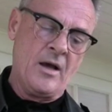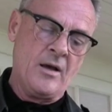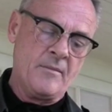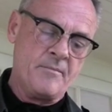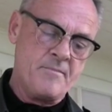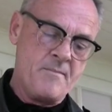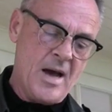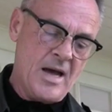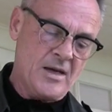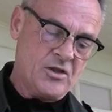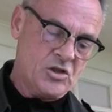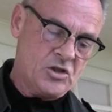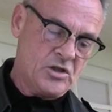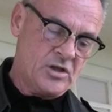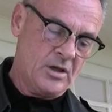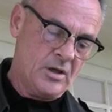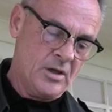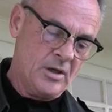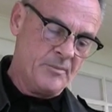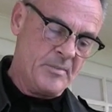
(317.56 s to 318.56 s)
must
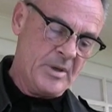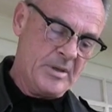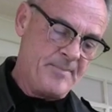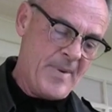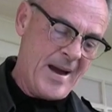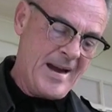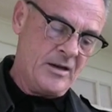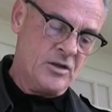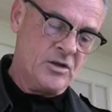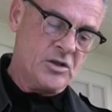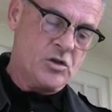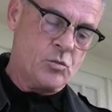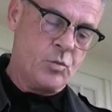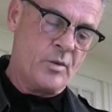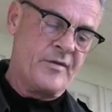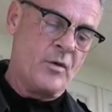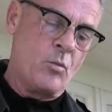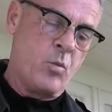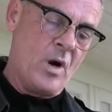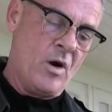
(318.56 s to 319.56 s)
be balanced with
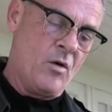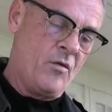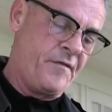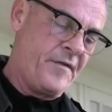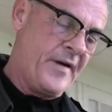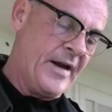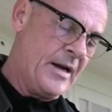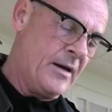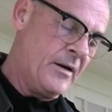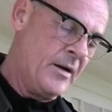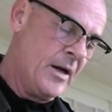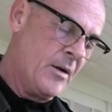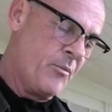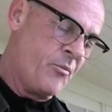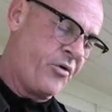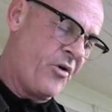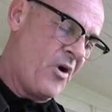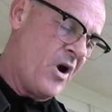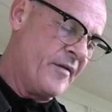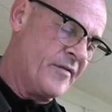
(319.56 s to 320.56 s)
the welfare,
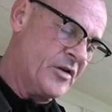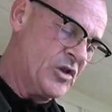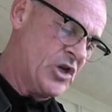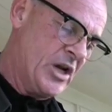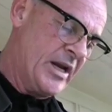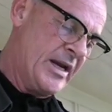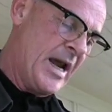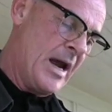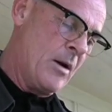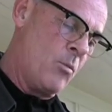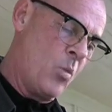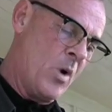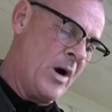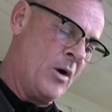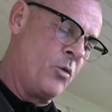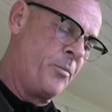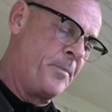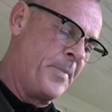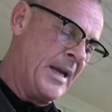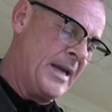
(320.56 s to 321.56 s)
privacy and
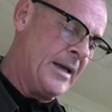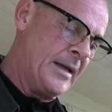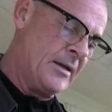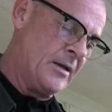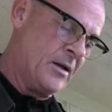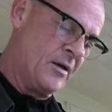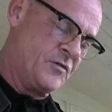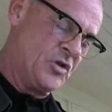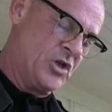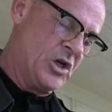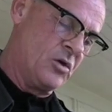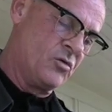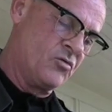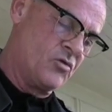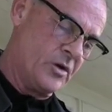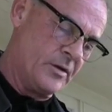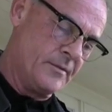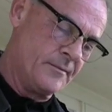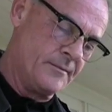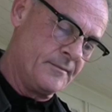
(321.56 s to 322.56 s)
well-being of
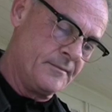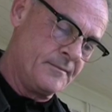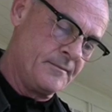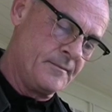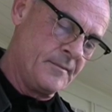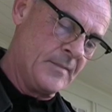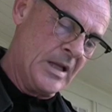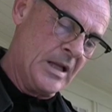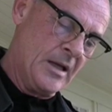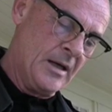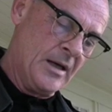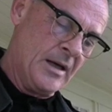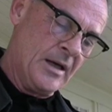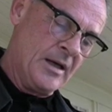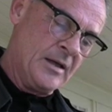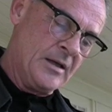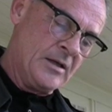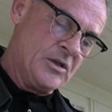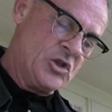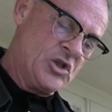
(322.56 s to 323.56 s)
children.
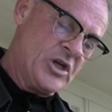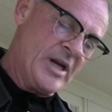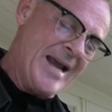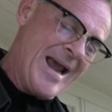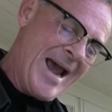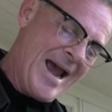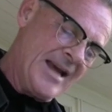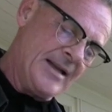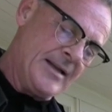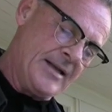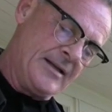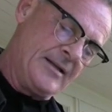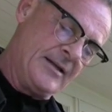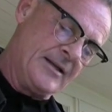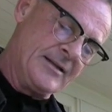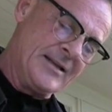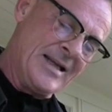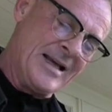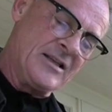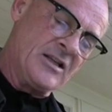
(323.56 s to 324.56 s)
She added
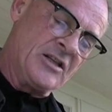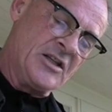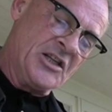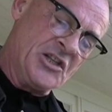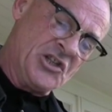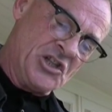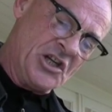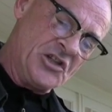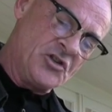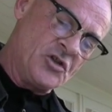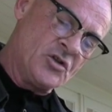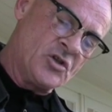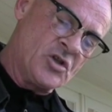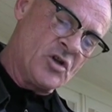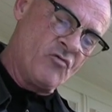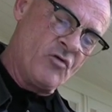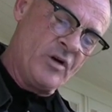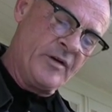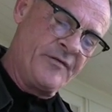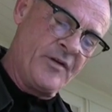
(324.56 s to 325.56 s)
that the decision to
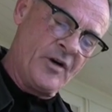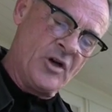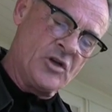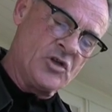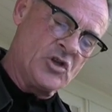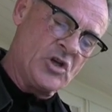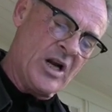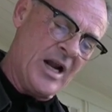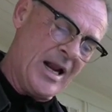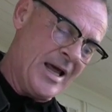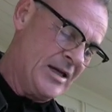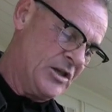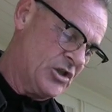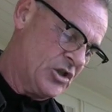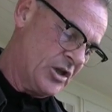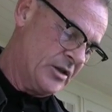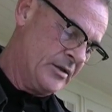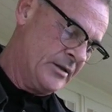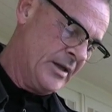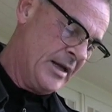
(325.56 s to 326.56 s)
reverse
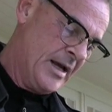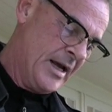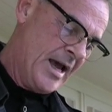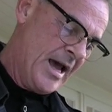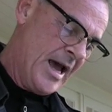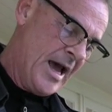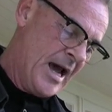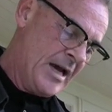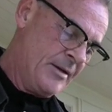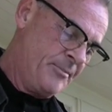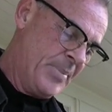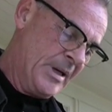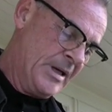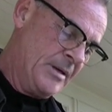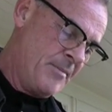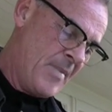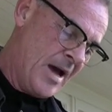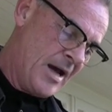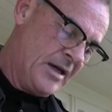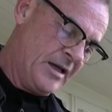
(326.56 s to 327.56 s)
Clayton had been
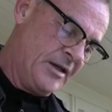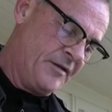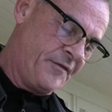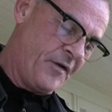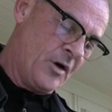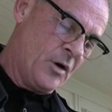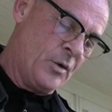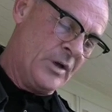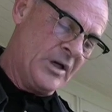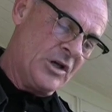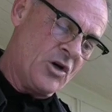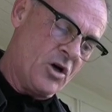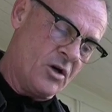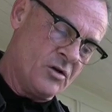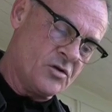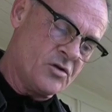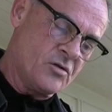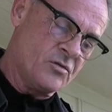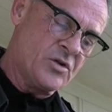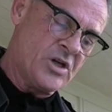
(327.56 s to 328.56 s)
made following a
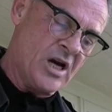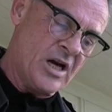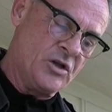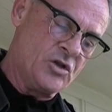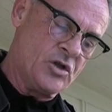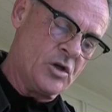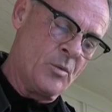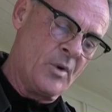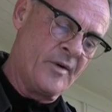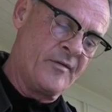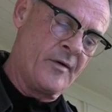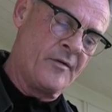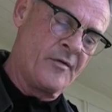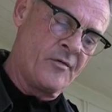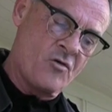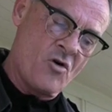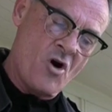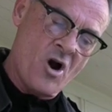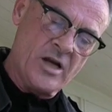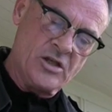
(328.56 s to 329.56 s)
consultation with a
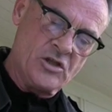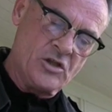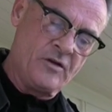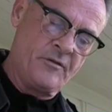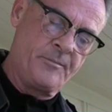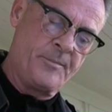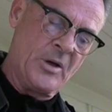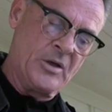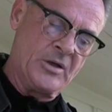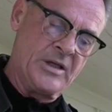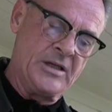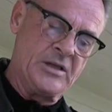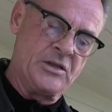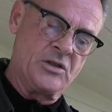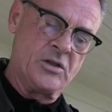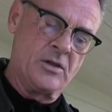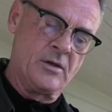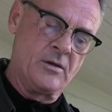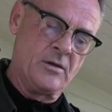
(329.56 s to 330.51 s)
variety of bodies.